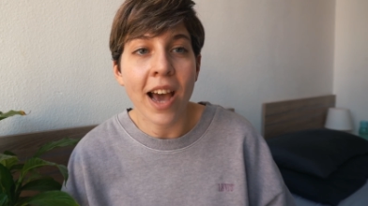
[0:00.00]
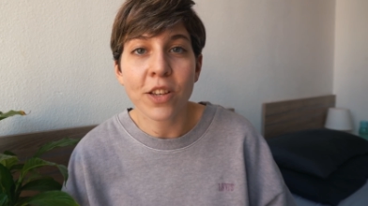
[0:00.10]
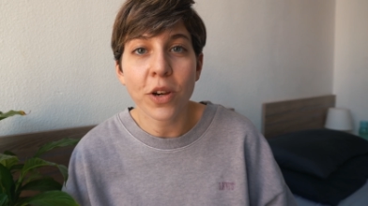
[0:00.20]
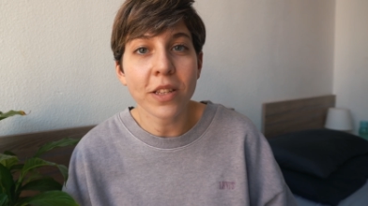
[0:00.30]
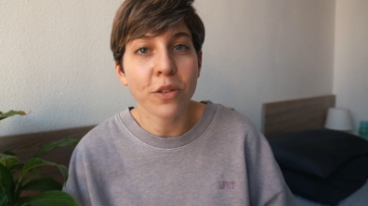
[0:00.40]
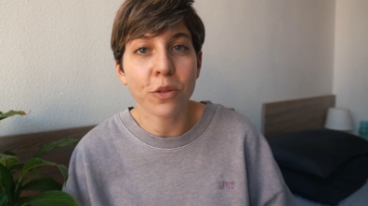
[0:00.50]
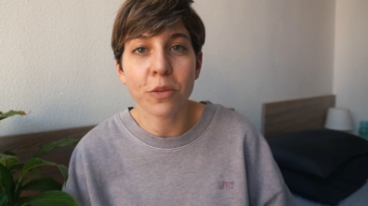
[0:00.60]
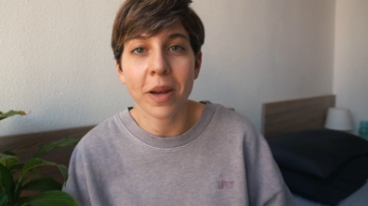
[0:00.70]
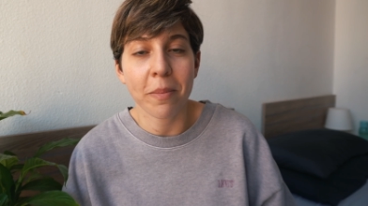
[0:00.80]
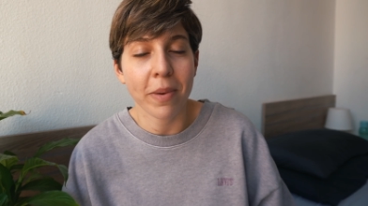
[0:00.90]
I tried to do
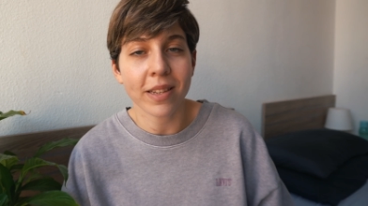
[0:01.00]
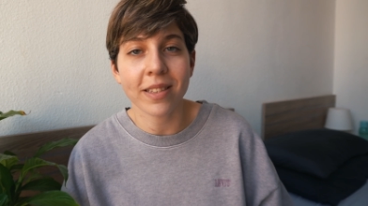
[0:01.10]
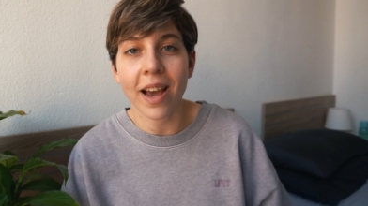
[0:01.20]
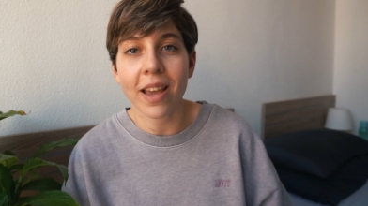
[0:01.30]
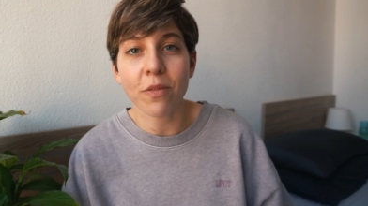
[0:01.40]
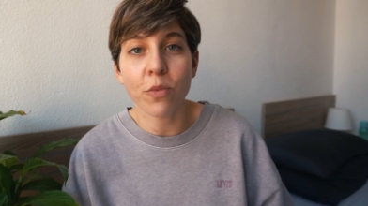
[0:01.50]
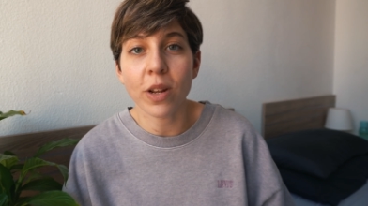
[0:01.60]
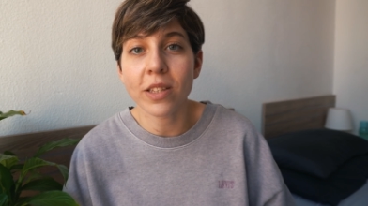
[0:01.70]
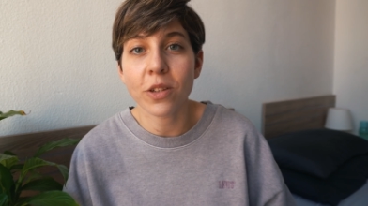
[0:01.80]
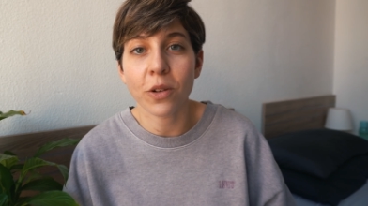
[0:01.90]
my best. I
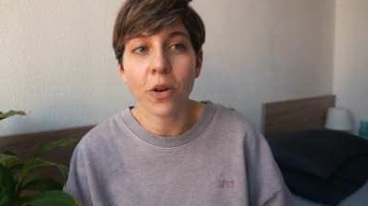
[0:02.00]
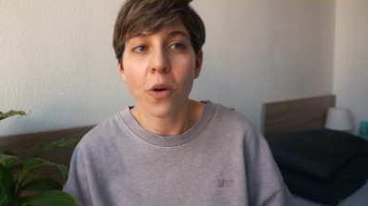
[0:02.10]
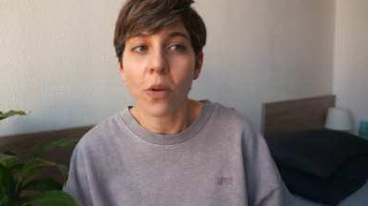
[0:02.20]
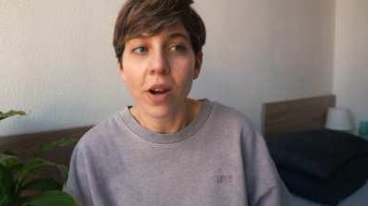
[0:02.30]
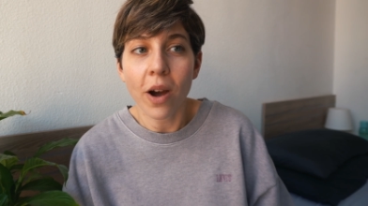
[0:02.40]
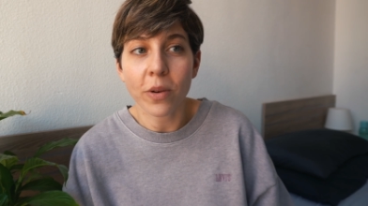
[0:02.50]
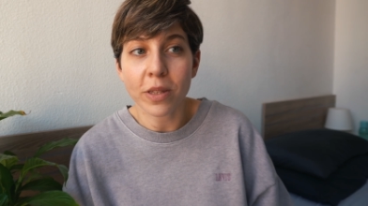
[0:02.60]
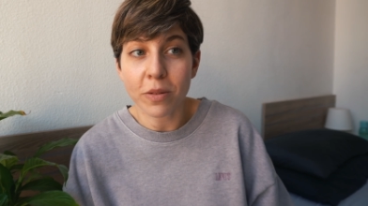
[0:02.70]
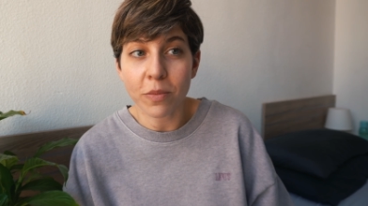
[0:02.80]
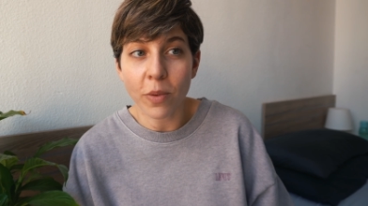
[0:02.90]
really don't know how
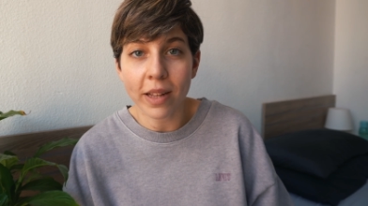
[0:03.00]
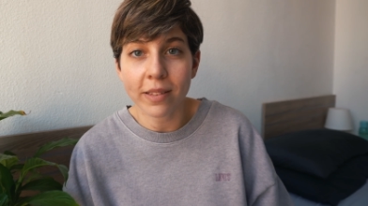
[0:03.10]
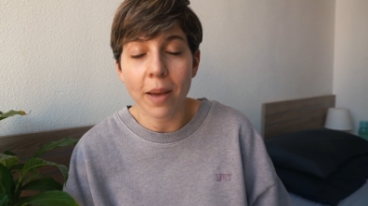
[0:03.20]
it went.